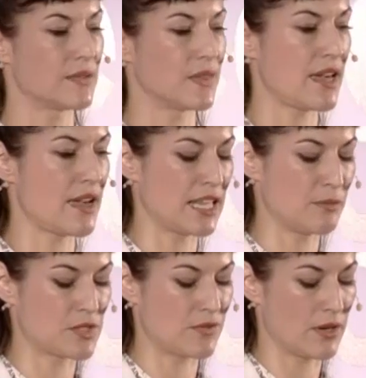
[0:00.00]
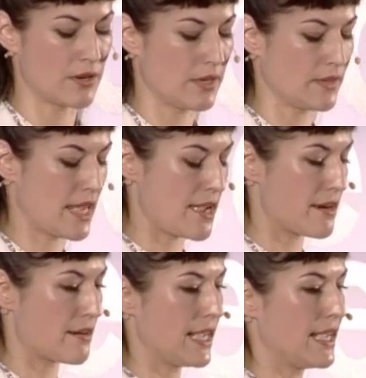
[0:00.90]
on the atmosphere, on the
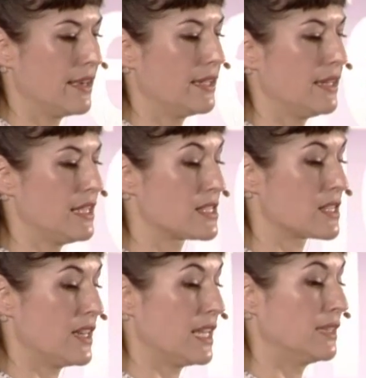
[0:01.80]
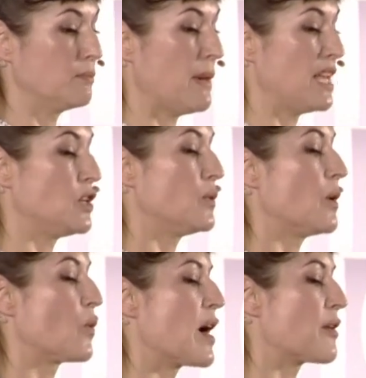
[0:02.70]
air, and it's going to make you
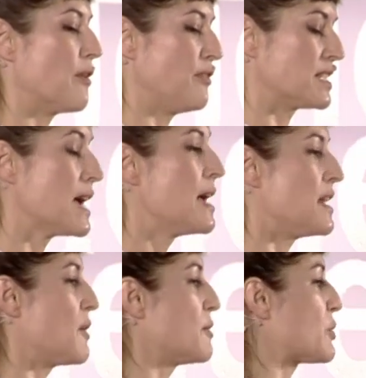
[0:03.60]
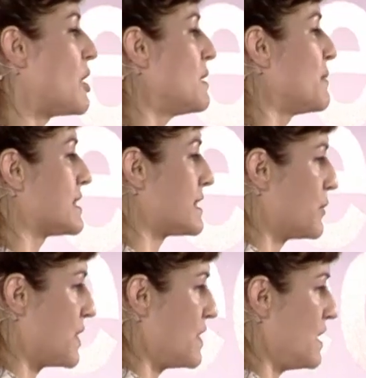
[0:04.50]
aware of it. Now, the problem I see
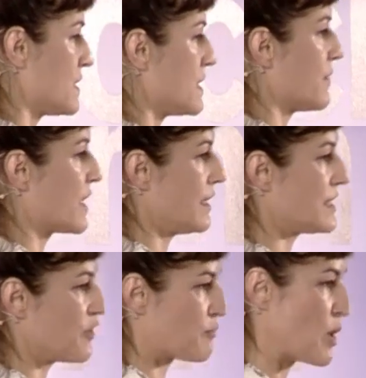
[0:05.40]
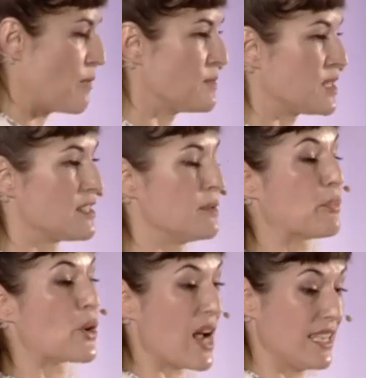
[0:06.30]
with this is a variety of problems. Is the
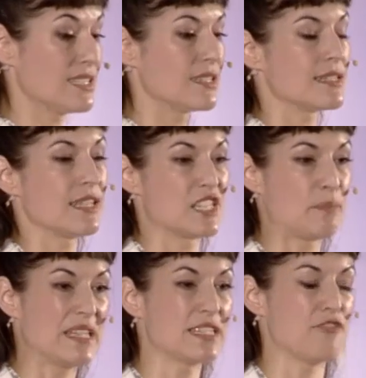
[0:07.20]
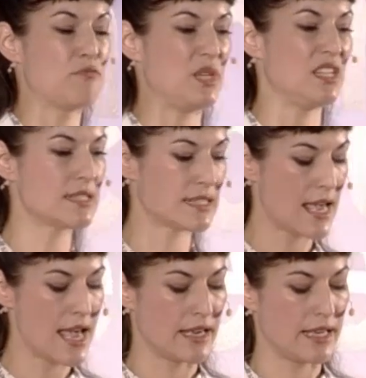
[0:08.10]
price. It's an expensive piece.
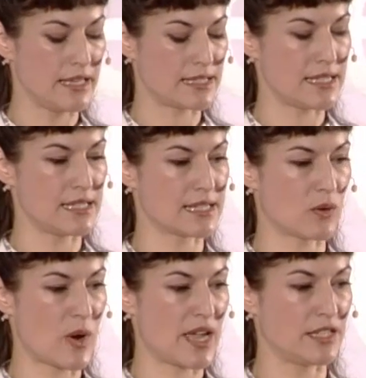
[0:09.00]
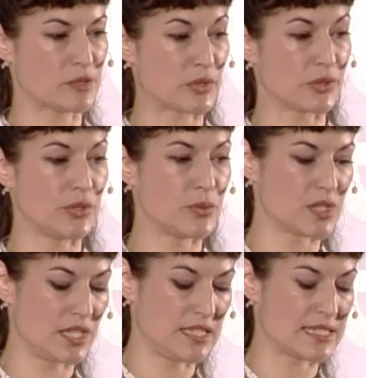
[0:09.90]
It is the way it's produced,
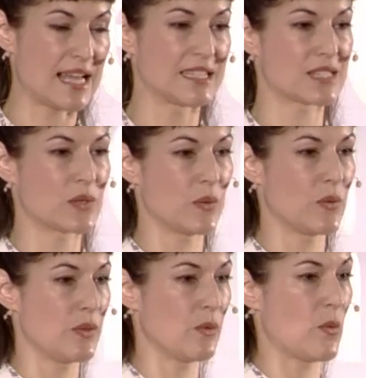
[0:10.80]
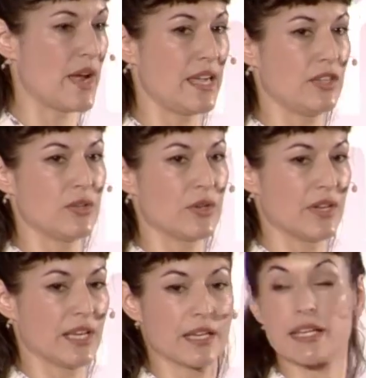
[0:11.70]
and it's also the way you're
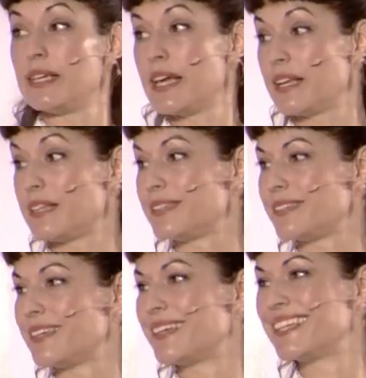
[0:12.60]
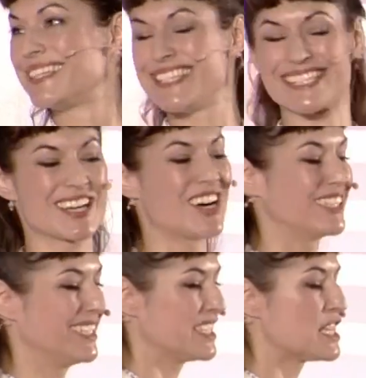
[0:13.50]
going to get it
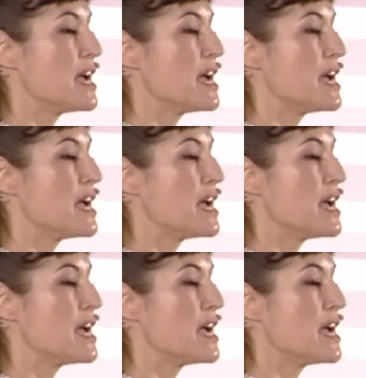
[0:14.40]
discarded.